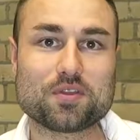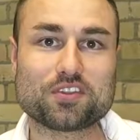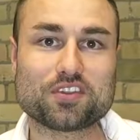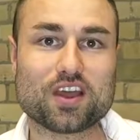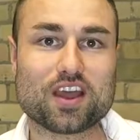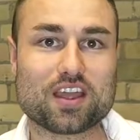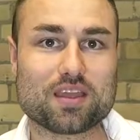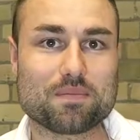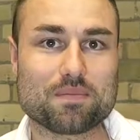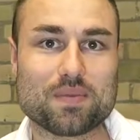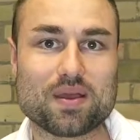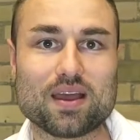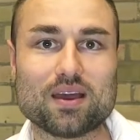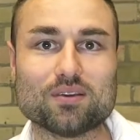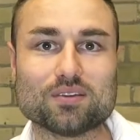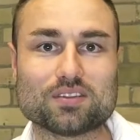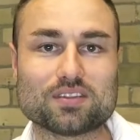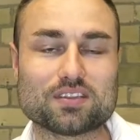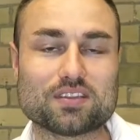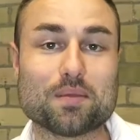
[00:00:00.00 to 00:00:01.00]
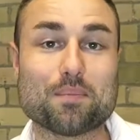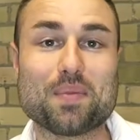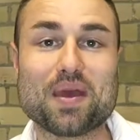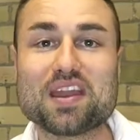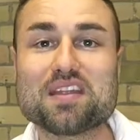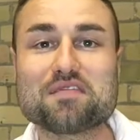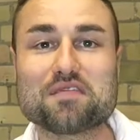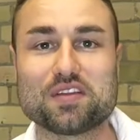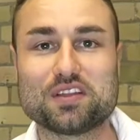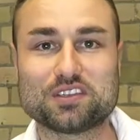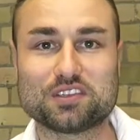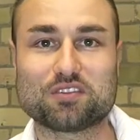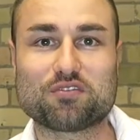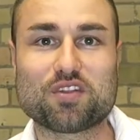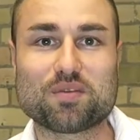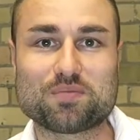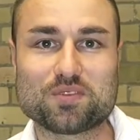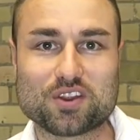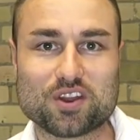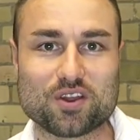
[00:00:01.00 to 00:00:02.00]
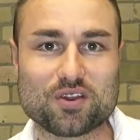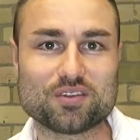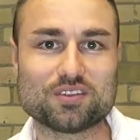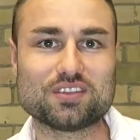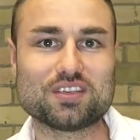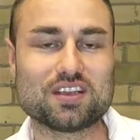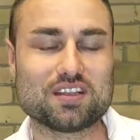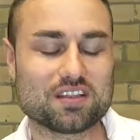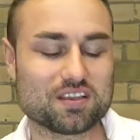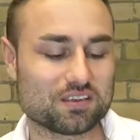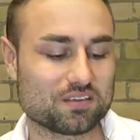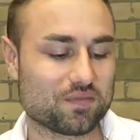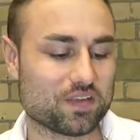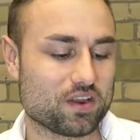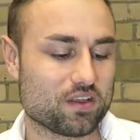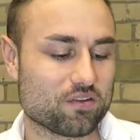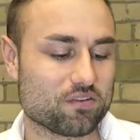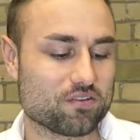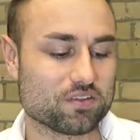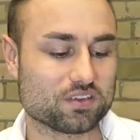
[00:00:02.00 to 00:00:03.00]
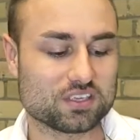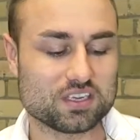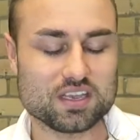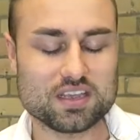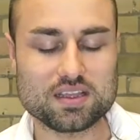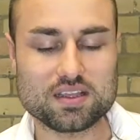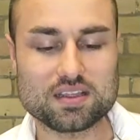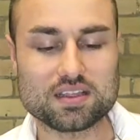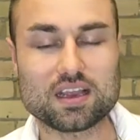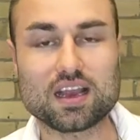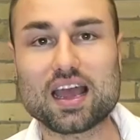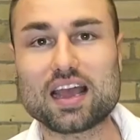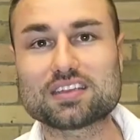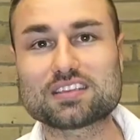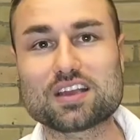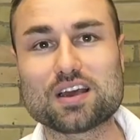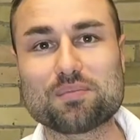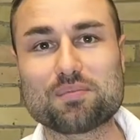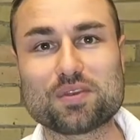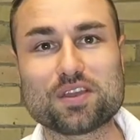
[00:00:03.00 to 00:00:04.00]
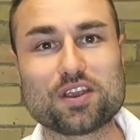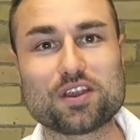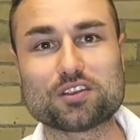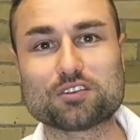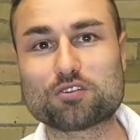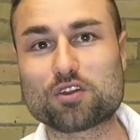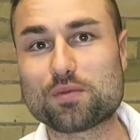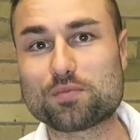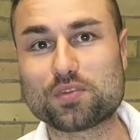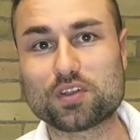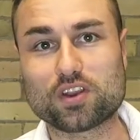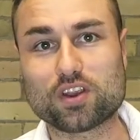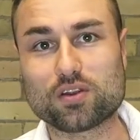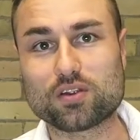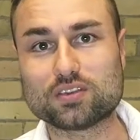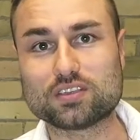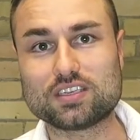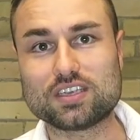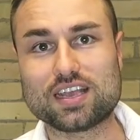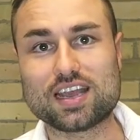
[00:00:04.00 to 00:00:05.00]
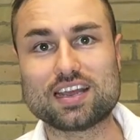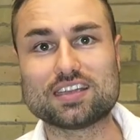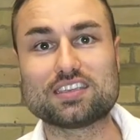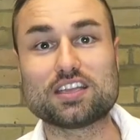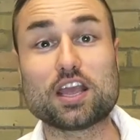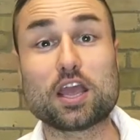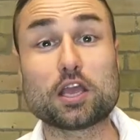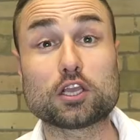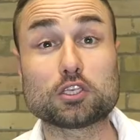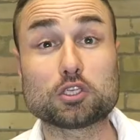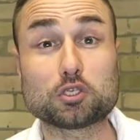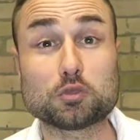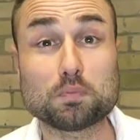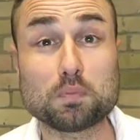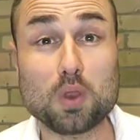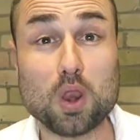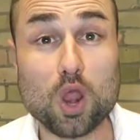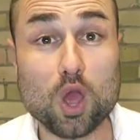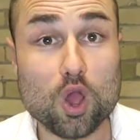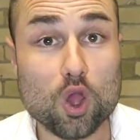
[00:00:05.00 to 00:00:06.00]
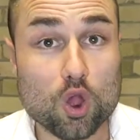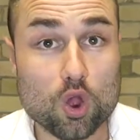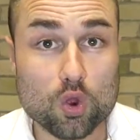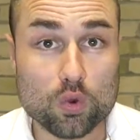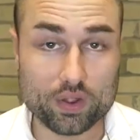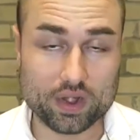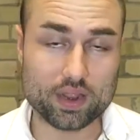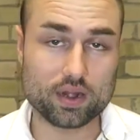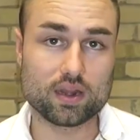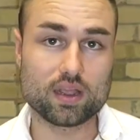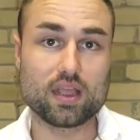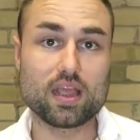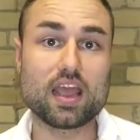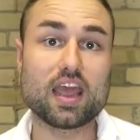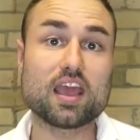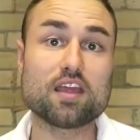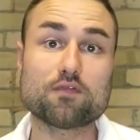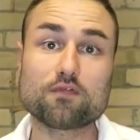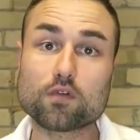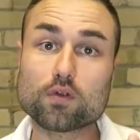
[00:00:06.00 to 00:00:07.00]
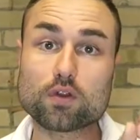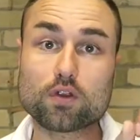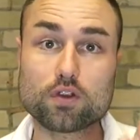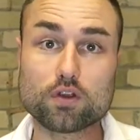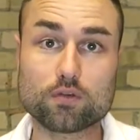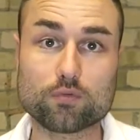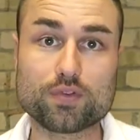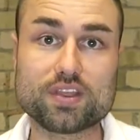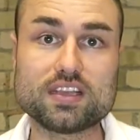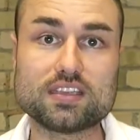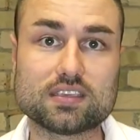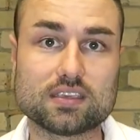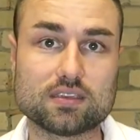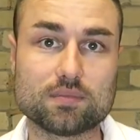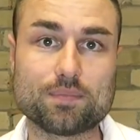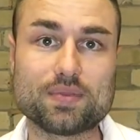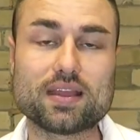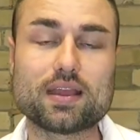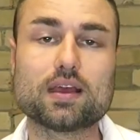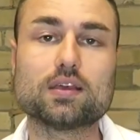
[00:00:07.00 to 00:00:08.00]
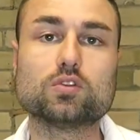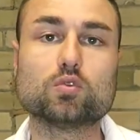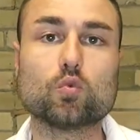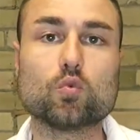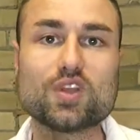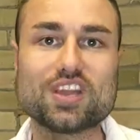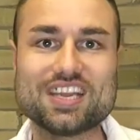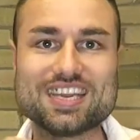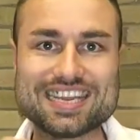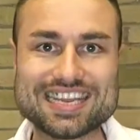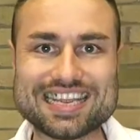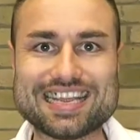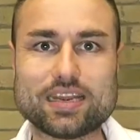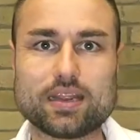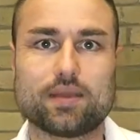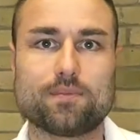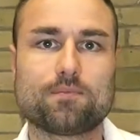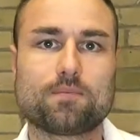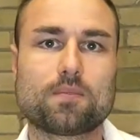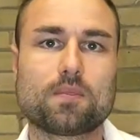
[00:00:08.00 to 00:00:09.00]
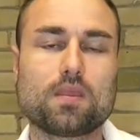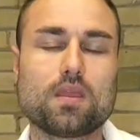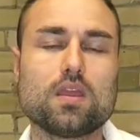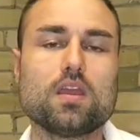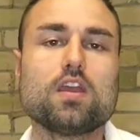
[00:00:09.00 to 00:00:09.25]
Be talking about the benefits of cryptocurrency in this video. You see, in the last couple of years, cryptocurrency has exploded, and for good reason, because we need it.